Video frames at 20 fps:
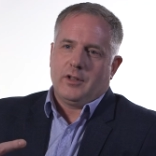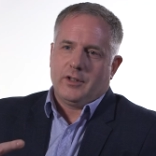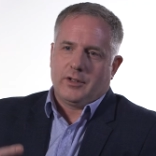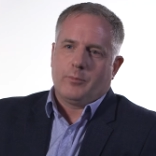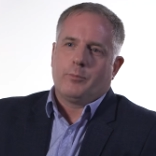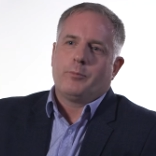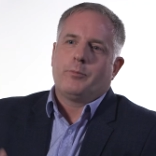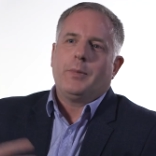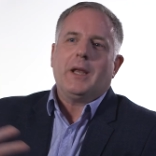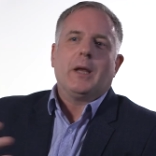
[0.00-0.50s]
There's a
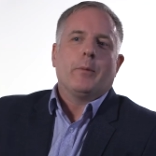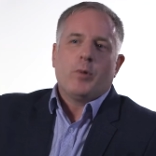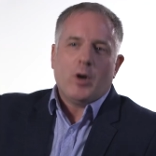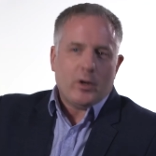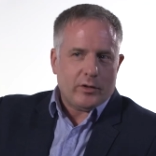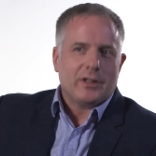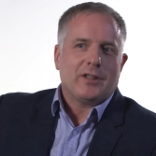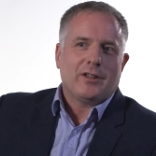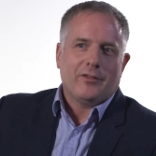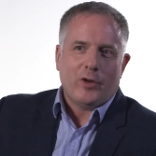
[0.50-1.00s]
big
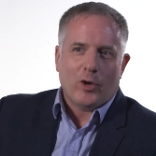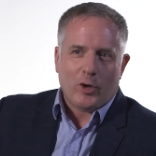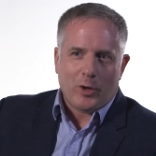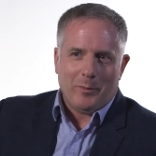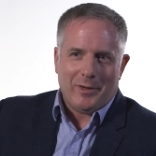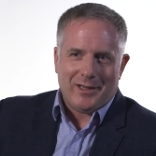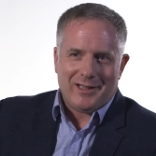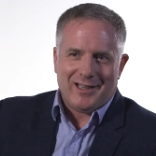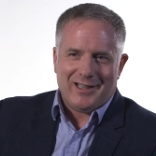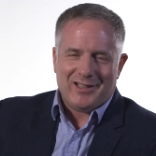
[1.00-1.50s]
process of
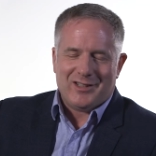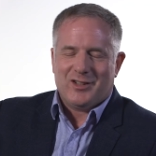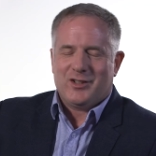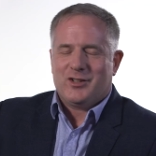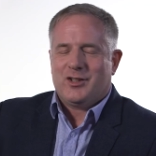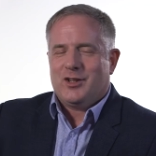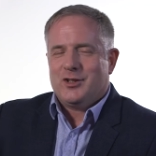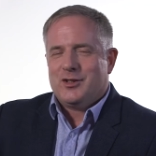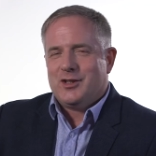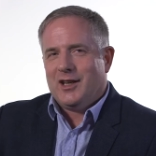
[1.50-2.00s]
documentation
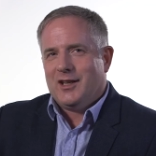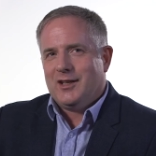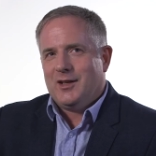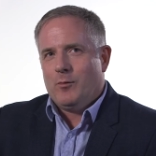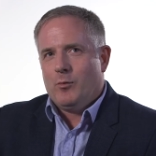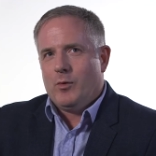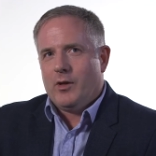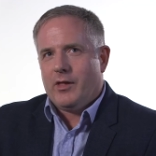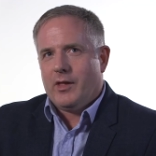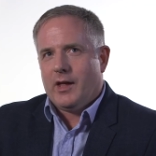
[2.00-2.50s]
associated
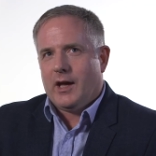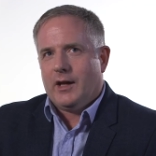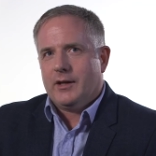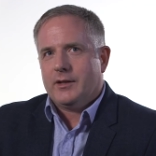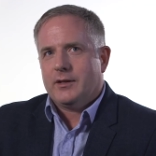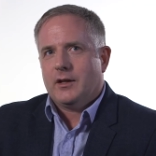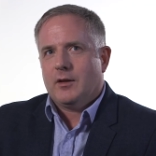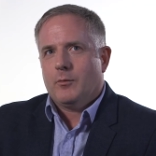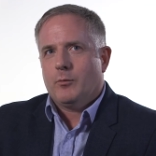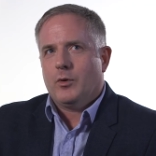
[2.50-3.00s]
with
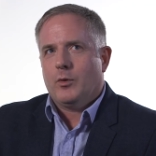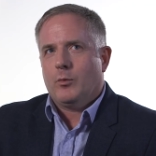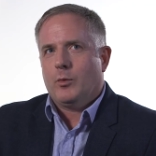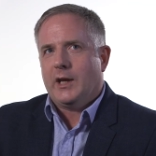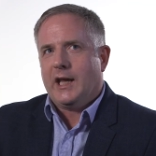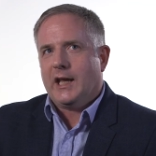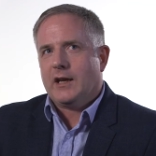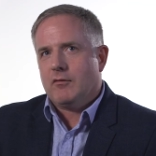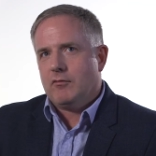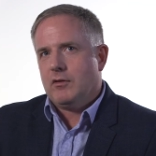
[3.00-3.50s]
that, but we
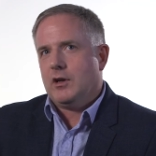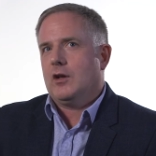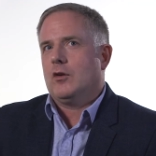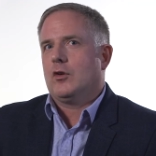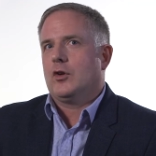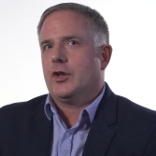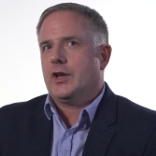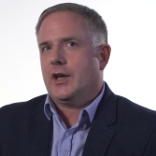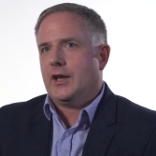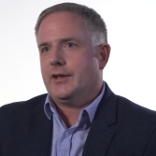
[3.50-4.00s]
get a real
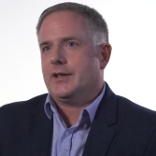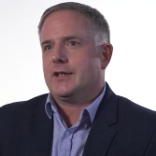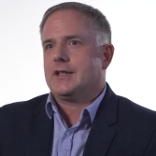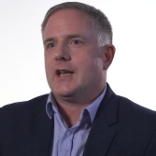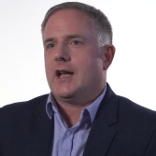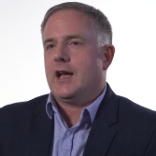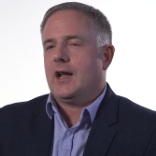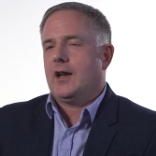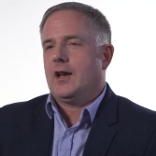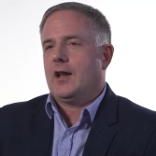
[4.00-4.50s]
good
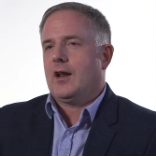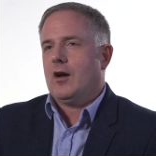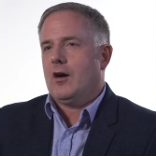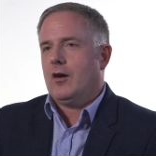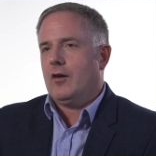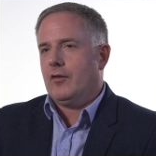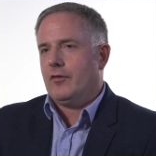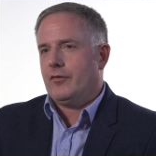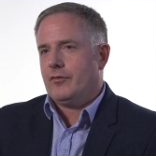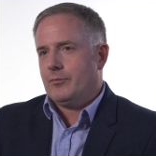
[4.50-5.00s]
understanding
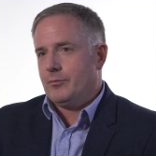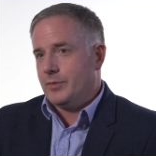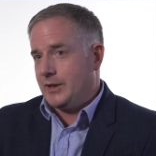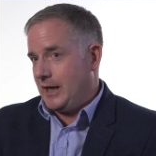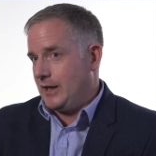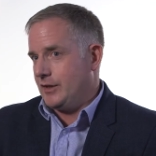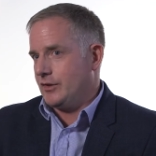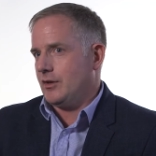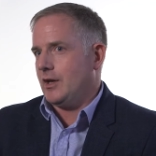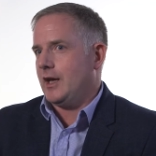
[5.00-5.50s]
of
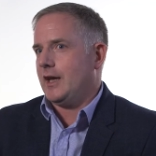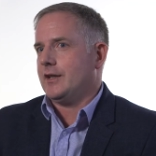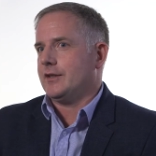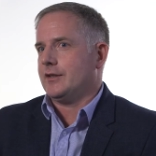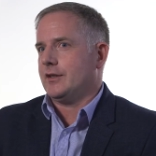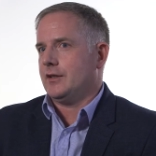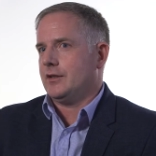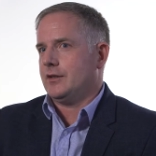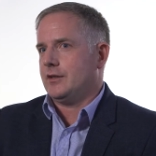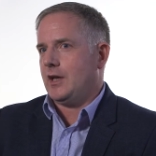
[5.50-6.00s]
potential
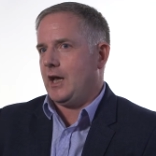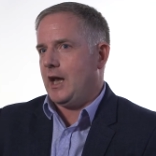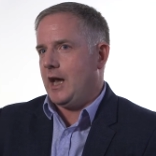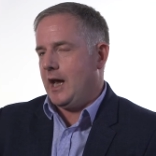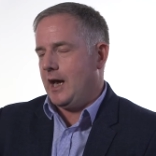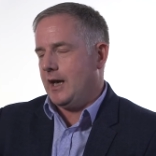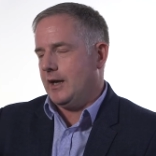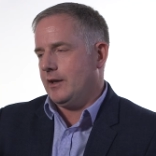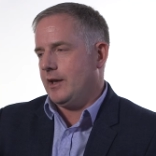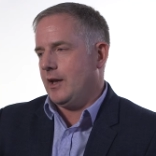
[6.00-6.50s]
hazards,
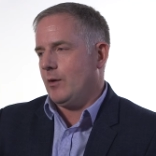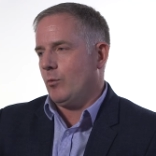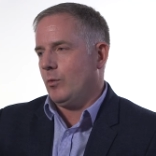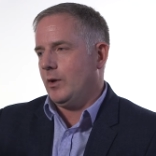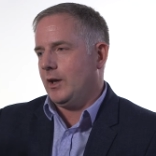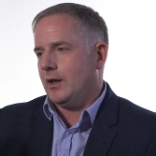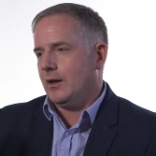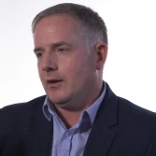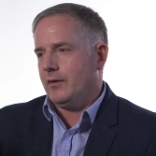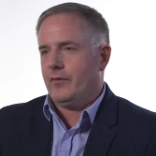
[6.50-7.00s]
and then
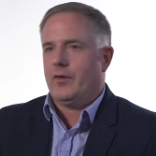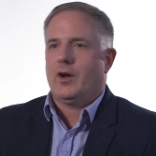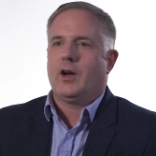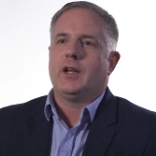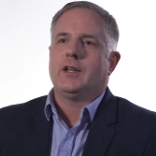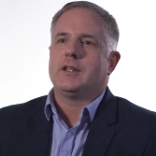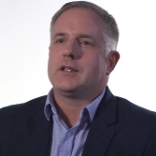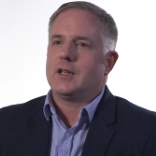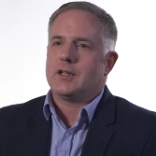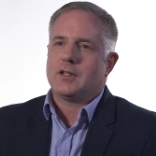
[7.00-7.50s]
we can
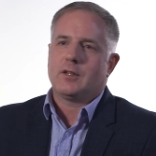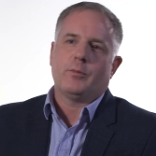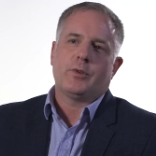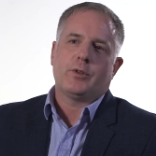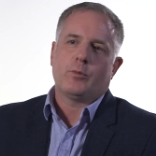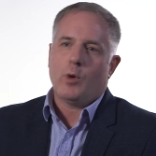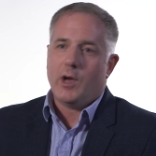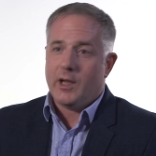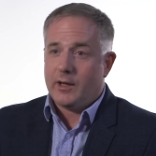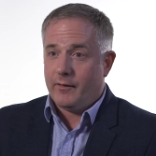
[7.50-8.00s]
advise customers
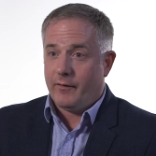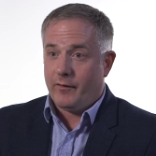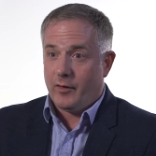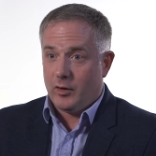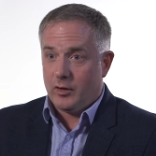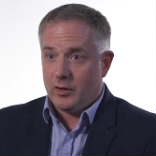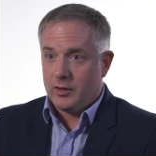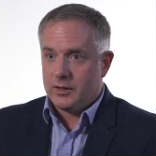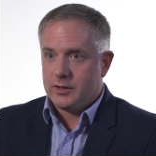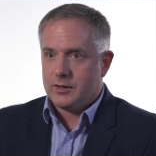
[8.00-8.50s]
where to
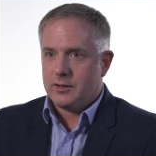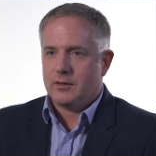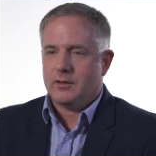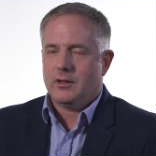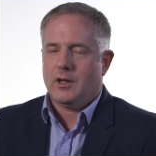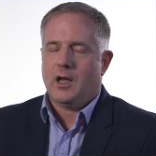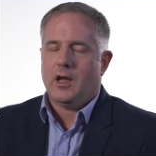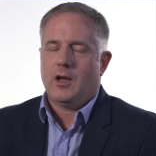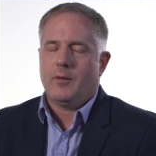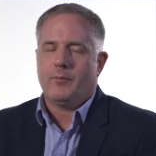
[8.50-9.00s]
focus
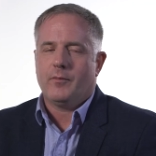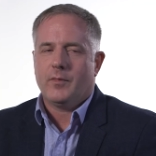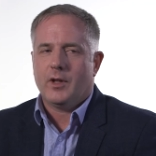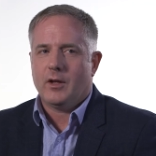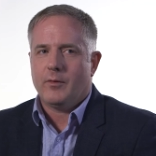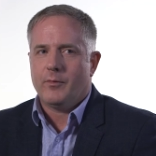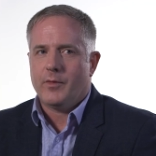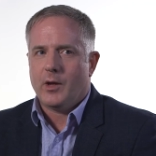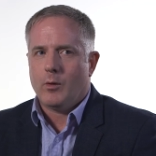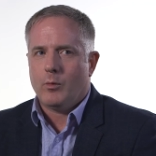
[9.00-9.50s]

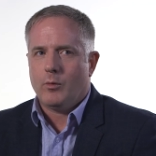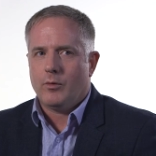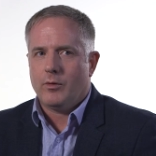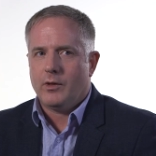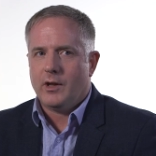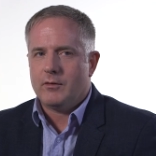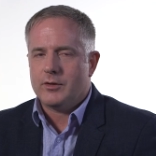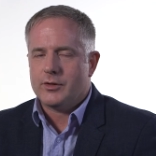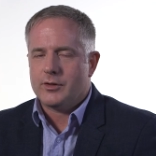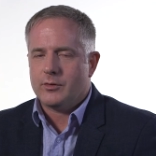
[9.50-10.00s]
and
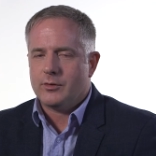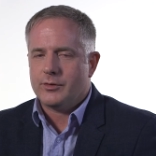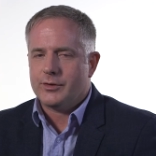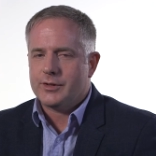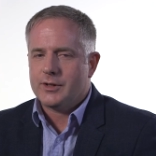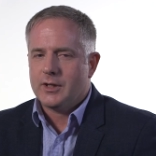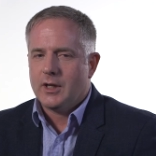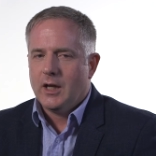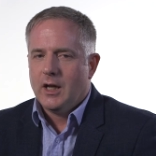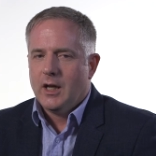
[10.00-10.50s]
their resource.